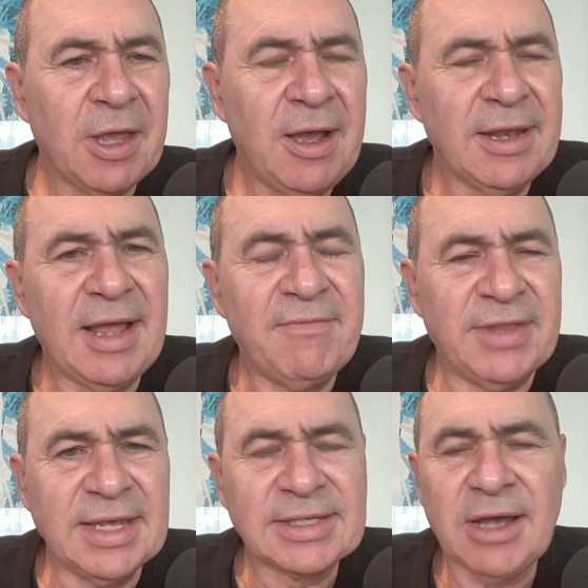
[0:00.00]
I love
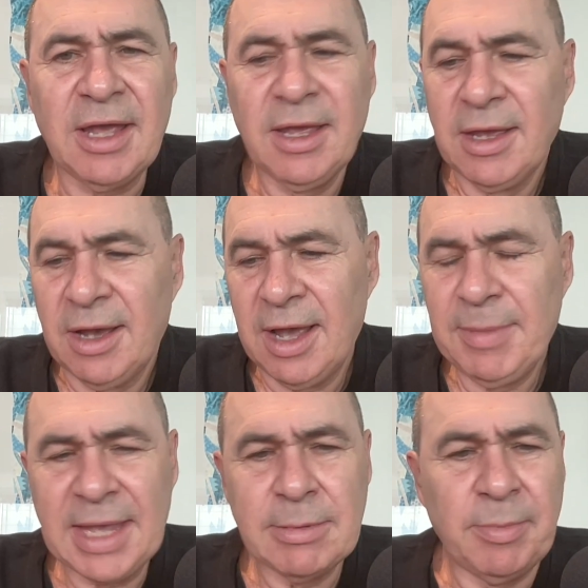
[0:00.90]
this. I
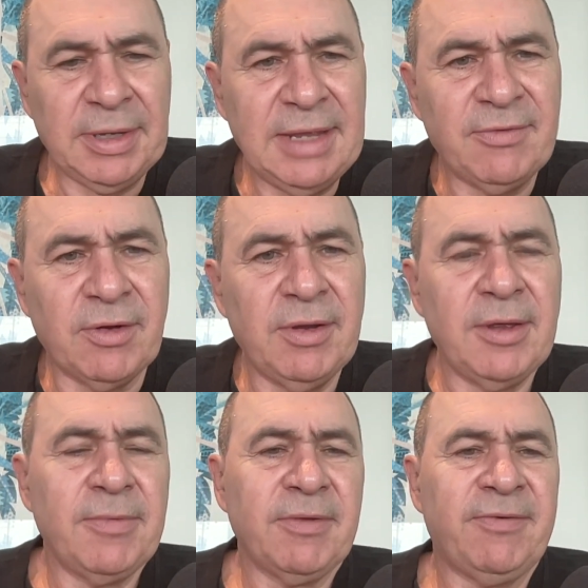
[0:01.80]
became a believer
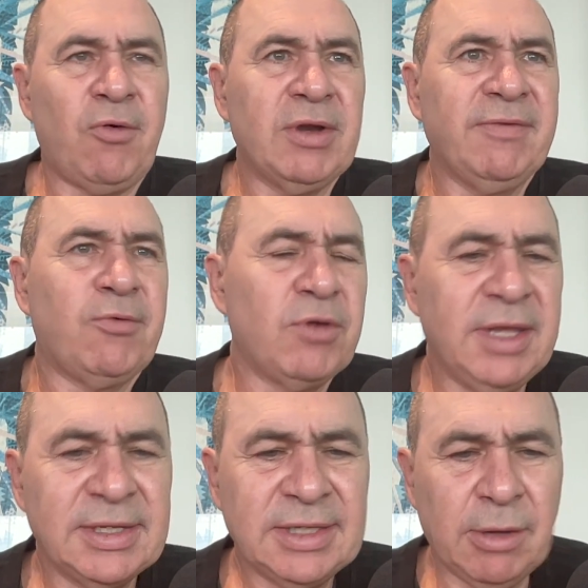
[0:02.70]
44
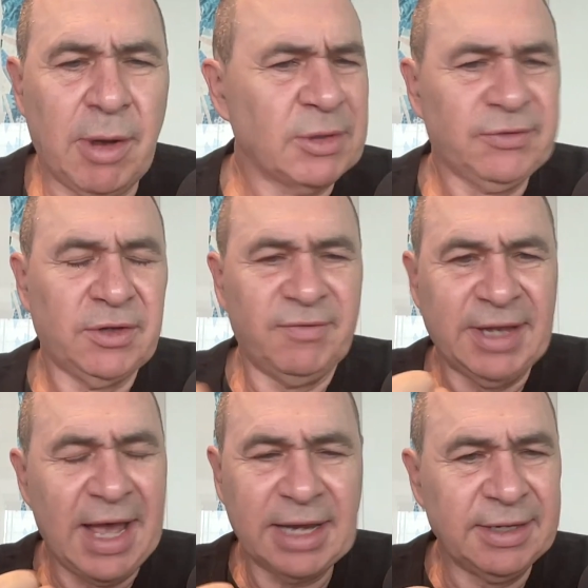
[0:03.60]
years ago. I was full of
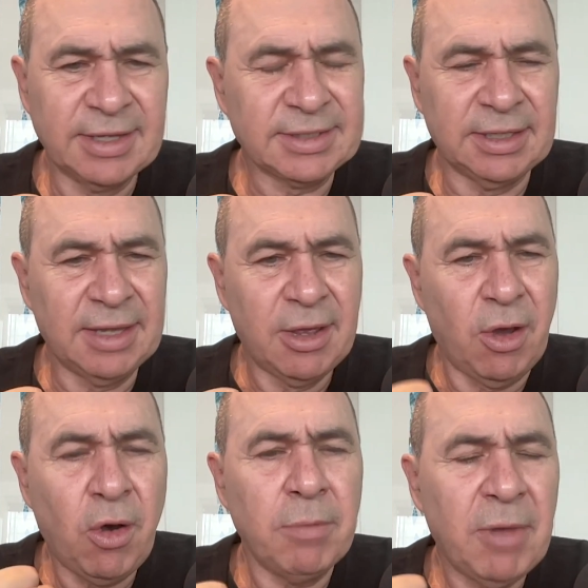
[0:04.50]
darkness, and
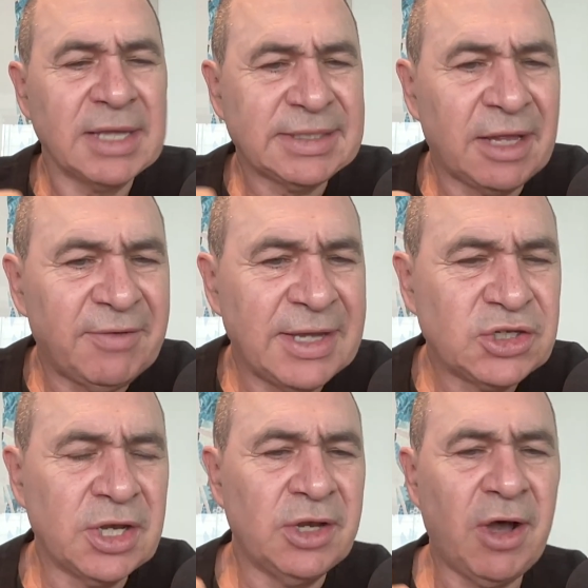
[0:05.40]
on my
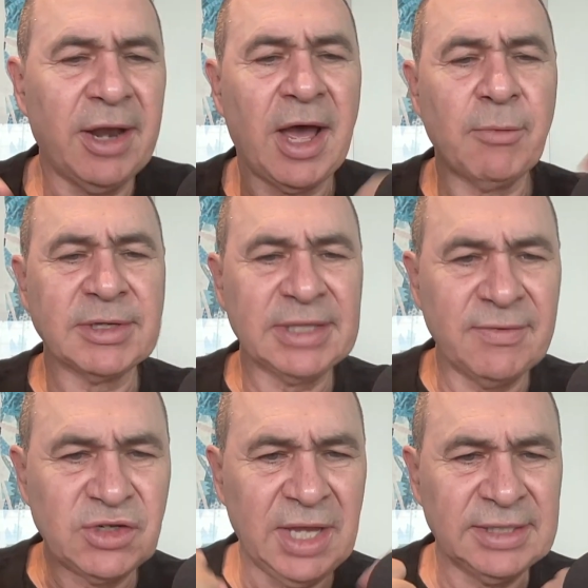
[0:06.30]
salvation night, I
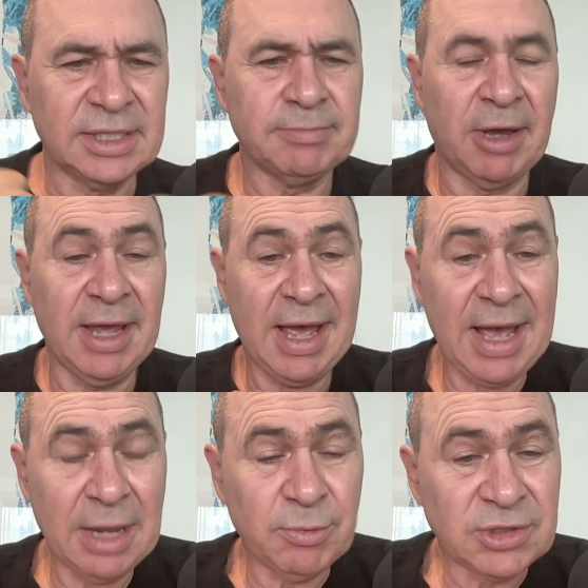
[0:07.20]
received Jesus. My
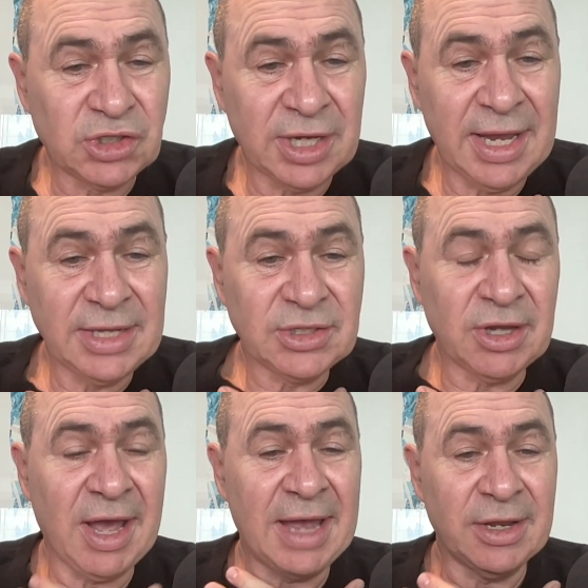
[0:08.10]
heart was changed.
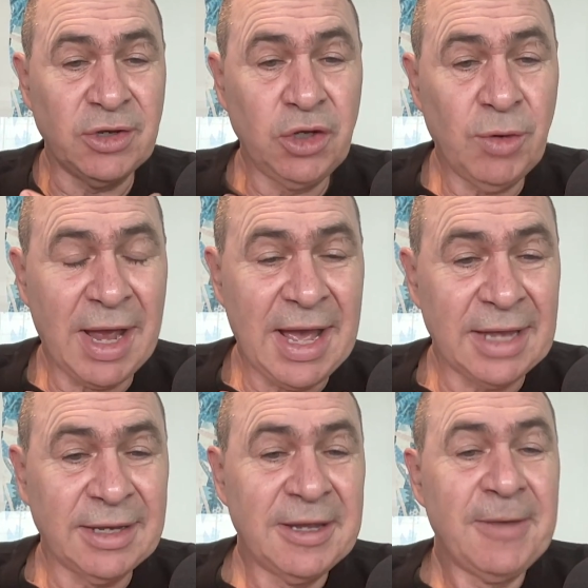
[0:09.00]
I had a new
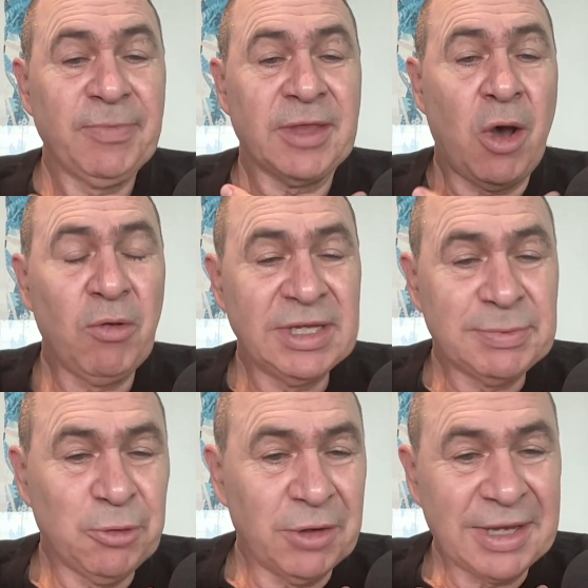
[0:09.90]
heart. The Holy
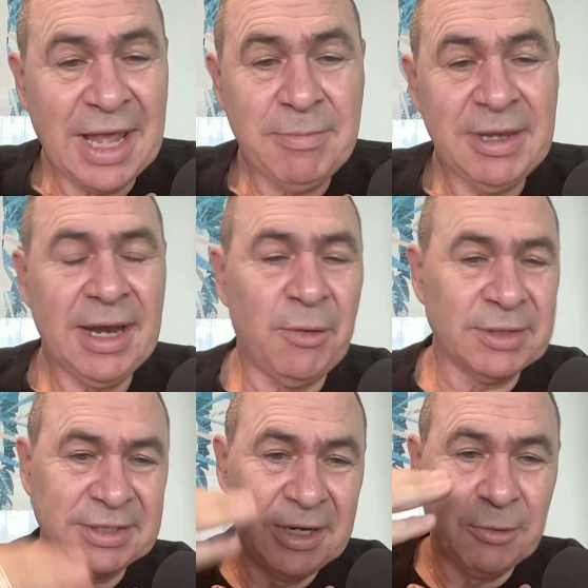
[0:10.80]
Spirit came in. I
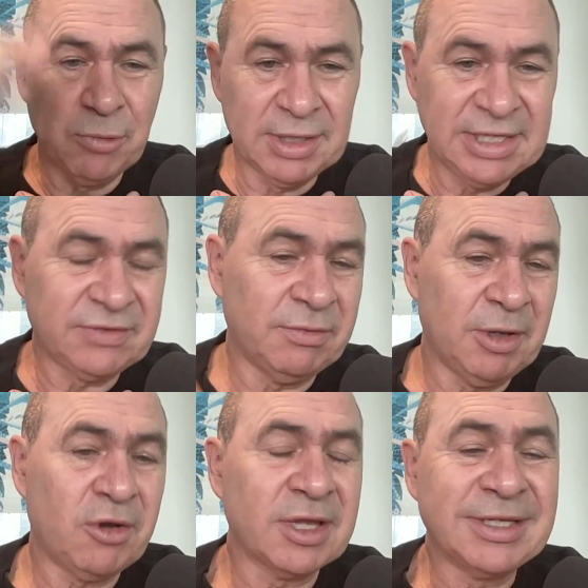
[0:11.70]
was released from a
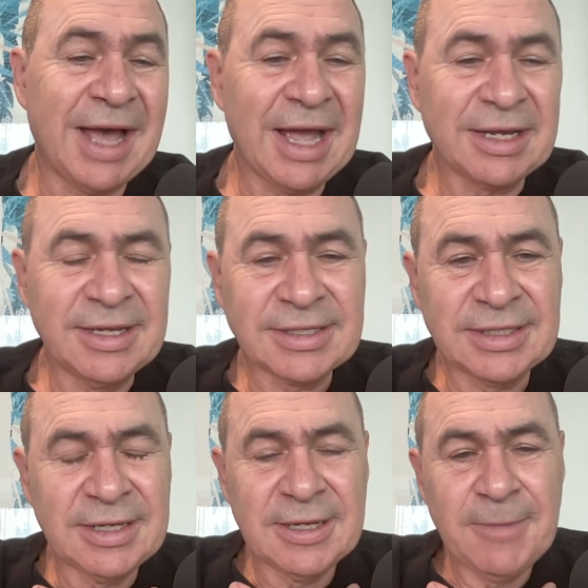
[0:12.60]
lot of
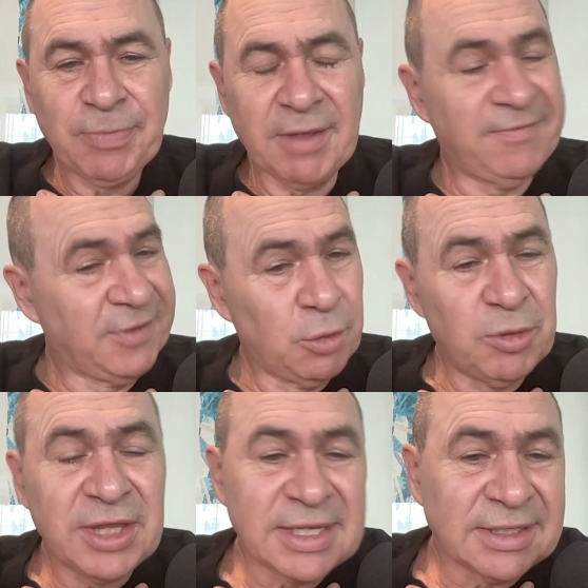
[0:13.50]
darkness, filled
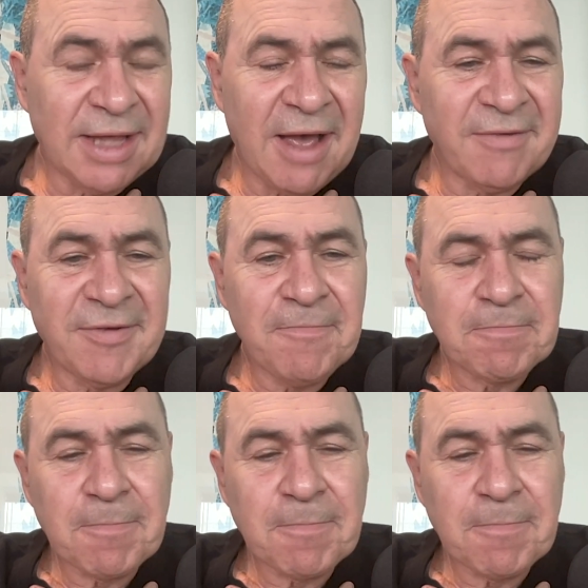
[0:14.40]
with his love.